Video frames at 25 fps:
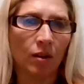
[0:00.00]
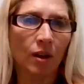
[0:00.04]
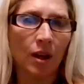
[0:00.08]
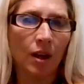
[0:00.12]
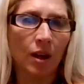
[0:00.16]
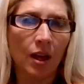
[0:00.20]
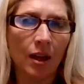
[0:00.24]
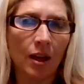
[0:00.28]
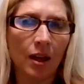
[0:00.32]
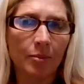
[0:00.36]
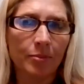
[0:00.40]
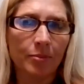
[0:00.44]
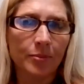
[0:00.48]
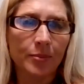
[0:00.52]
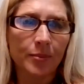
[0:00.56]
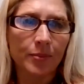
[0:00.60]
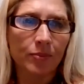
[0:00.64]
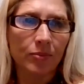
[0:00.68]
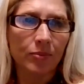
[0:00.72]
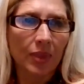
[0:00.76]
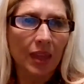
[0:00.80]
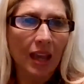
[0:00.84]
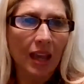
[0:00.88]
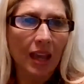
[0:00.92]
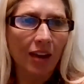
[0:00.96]
Yes.
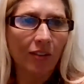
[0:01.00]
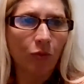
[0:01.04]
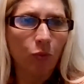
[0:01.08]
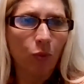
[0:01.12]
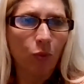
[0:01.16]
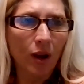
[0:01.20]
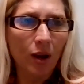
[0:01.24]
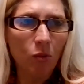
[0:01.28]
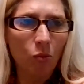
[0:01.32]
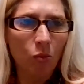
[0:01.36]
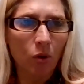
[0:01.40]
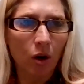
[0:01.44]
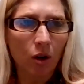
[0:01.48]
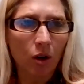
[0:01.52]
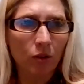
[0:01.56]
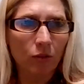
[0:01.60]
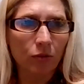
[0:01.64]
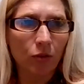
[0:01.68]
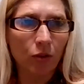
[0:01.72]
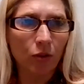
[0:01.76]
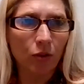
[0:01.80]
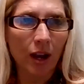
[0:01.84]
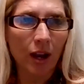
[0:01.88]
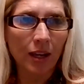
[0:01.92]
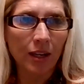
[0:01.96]
If we
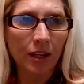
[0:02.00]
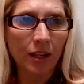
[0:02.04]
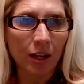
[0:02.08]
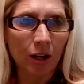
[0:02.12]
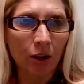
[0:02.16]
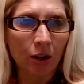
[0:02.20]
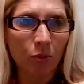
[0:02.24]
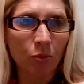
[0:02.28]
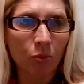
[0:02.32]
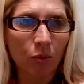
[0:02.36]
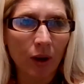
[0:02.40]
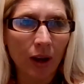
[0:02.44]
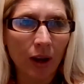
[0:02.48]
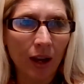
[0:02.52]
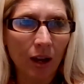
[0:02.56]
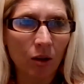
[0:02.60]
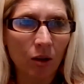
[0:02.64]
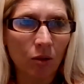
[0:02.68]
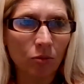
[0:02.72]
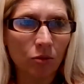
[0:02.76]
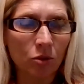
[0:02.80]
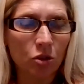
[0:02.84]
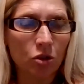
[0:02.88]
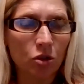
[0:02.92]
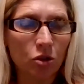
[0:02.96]
work for a year
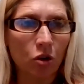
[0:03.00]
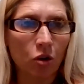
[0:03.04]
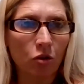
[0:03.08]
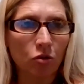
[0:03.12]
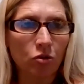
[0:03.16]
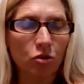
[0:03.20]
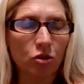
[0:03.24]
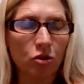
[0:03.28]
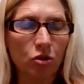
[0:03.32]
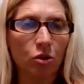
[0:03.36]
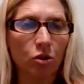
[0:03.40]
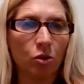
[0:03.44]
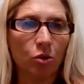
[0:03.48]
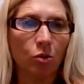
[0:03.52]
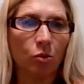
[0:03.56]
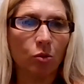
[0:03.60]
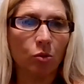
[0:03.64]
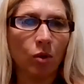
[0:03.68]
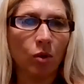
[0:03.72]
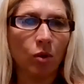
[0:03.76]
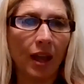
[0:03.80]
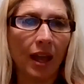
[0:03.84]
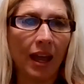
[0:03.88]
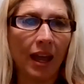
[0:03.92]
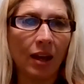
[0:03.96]
round charter
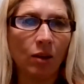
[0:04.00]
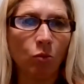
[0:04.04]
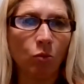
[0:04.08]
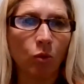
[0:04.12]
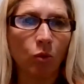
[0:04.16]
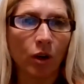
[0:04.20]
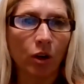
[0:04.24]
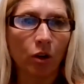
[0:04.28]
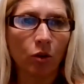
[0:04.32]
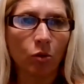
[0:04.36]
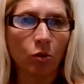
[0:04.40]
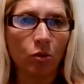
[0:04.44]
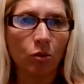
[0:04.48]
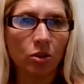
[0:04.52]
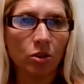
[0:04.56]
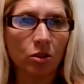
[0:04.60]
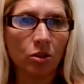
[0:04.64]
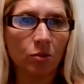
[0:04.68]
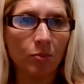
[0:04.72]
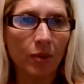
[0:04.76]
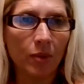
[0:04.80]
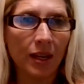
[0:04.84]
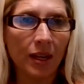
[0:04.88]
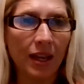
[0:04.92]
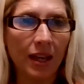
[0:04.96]
school and we're going
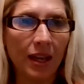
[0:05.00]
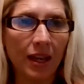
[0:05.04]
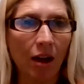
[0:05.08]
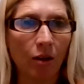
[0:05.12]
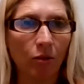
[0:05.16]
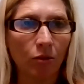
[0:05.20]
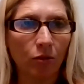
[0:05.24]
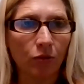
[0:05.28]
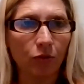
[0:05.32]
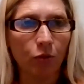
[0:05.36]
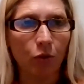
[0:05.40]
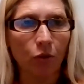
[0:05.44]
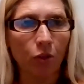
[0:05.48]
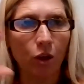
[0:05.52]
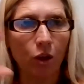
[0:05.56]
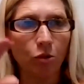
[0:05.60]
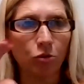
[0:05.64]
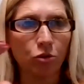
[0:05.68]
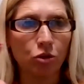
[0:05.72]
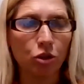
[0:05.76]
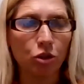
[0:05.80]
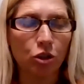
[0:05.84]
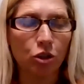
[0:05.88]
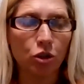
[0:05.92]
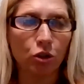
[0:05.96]
to be out for
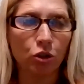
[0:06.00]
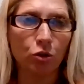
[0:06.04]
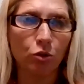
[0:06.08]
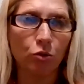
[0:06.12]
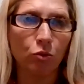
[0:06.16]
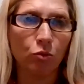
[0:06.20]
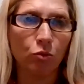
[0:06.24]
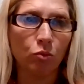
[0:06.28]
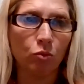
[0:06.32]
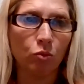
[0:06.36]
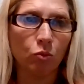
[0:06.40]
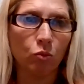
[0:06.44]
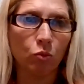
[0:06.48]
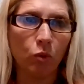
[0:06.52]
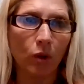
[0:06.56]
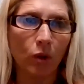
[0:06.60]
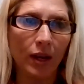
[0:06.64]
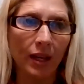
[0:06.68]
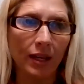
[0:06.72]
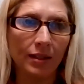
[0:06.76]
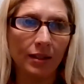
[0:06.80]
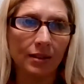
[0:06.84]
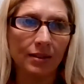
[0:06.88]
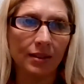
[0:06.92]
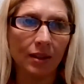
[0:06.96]
those two
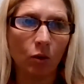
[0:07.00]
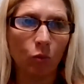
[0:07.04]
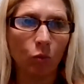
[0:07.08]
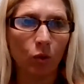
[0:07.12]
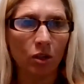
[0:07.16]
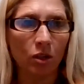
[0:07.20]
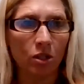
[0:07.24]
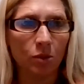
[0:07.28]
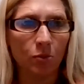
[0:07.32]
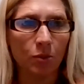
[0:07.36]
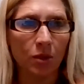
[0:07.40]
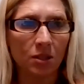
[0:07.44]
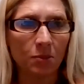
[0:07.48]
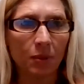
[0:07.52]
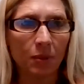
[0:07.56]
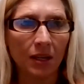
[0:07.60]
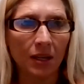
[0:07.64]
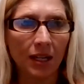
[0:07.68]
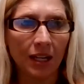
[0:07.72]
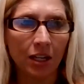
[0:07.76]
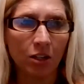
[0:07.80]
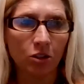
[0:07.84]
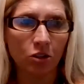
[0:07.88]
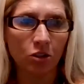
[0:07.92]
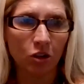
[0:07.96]
weeks that we're supposed to
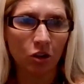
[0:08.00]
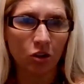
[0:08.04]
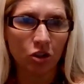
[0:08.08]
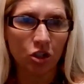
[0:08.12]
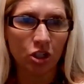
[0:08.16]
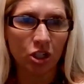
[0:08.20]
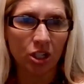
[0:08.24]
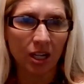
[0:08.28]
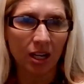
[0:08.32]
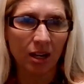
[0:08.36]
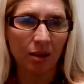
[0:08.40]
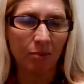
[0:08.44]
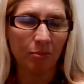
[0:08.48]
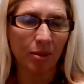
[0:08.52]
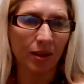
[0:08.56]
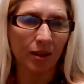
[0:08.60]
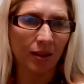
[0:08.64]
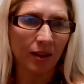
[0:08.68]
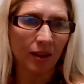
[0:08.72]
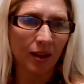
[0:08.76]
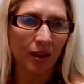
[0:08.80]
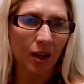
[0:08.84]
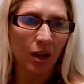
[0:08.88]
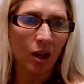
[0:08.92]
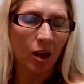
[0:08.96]
be an internship,
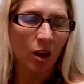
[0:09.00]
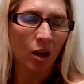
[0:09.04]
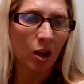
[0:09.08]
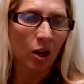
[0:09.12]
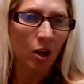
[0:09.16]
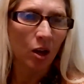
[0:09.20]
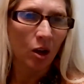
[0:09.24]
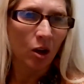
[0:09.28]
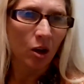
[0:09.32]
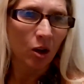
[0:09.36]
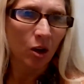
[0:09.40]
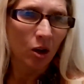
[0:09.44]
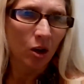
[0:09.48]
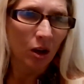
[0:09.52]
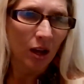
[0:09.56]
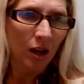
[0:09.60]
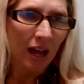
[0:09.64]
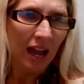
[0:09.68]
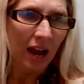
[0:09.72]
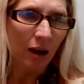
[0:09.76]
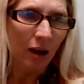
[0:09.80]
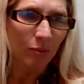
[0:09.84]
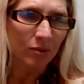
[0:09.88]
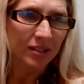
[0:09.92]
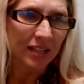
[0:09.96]

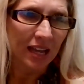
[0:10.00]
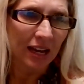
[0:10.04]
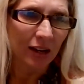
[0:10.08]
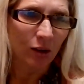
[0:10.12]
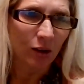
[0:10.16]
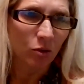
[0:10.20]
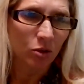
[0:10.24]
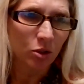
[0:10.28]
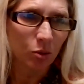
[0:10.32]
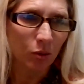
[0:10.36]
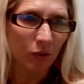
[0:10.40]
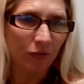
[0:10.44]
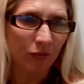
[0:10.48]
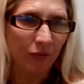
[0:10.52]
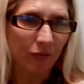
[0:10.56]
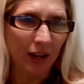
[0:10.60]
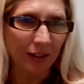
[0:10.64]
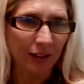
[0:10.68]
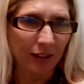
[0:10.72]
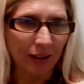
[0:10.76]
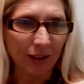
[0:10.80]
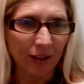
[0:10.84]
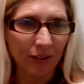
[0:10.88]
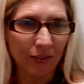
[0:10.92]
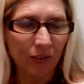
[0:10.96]
how is that going to
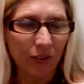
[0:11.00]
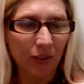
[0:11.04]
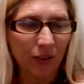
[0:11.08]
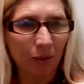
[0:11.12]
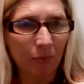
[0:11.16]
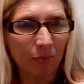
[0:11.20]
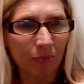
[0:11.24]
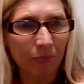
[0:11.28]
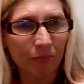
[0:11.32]
affect us?